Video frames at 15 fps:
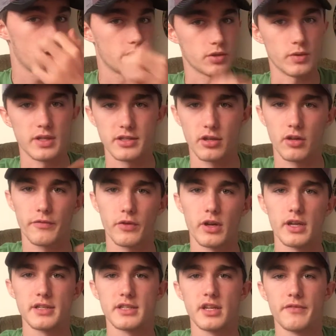so he's looking for
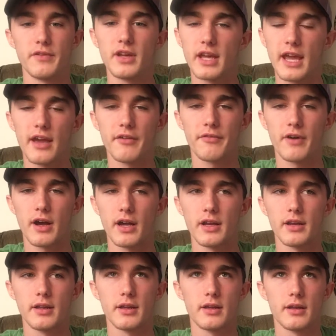his, and if he can't
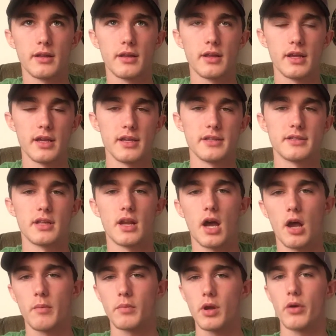find his, then
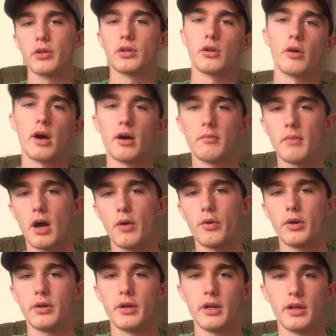I'm going to go out and buy
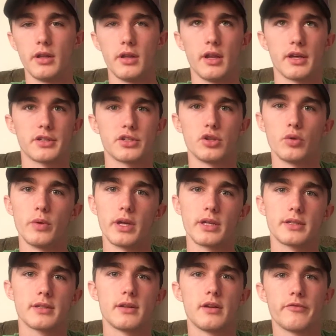one in the next 2
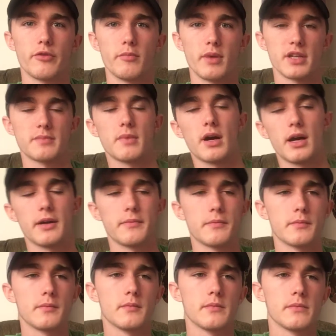weeks from Best Buy
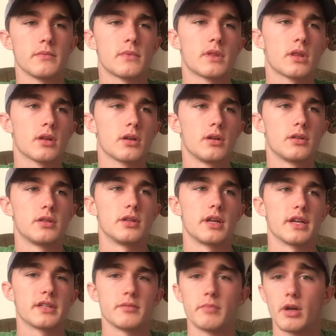to
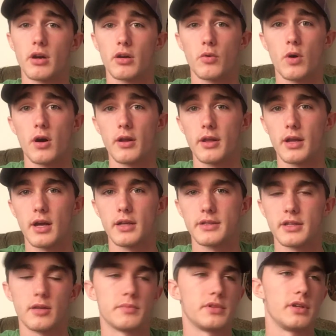get some better quality
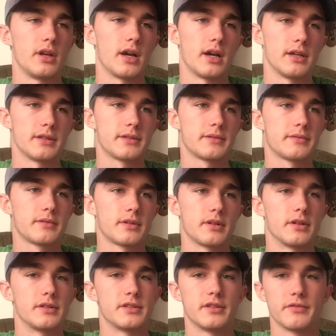content up to you guys,
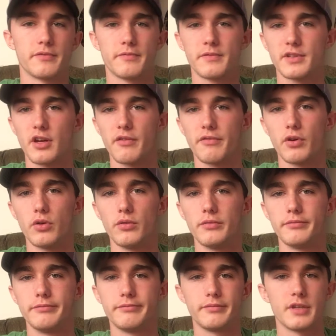because the cell
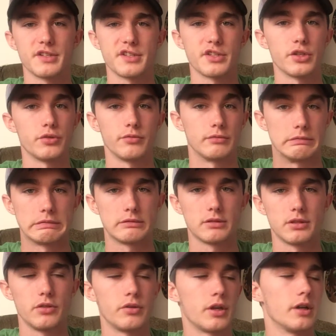phone doesn't do
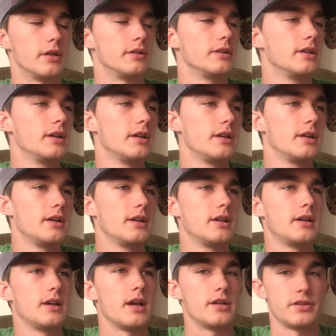too good,
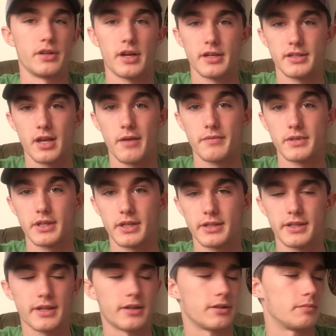as you guys obviously can
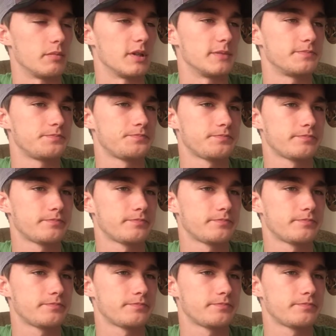tell. But